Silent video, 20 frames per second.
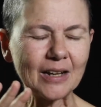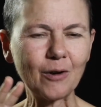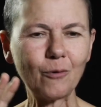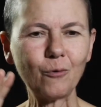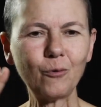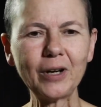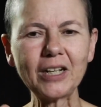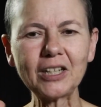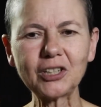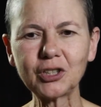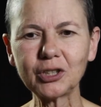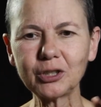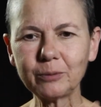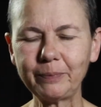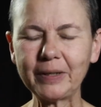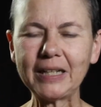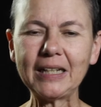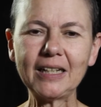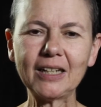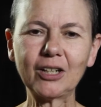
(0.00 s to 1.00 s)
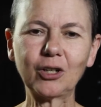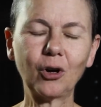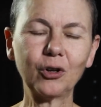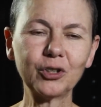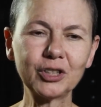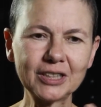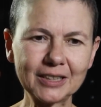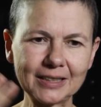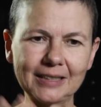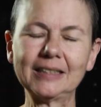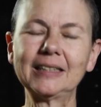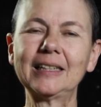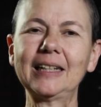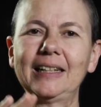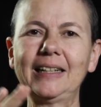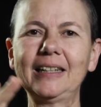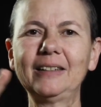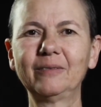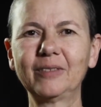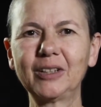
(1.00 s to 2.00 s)
we should be
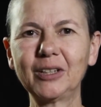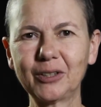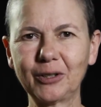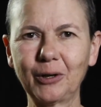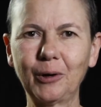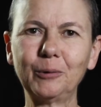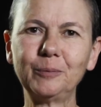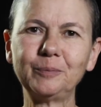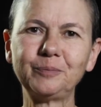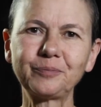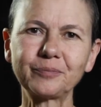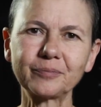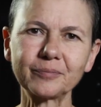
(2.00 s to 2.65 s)
constantly, you know,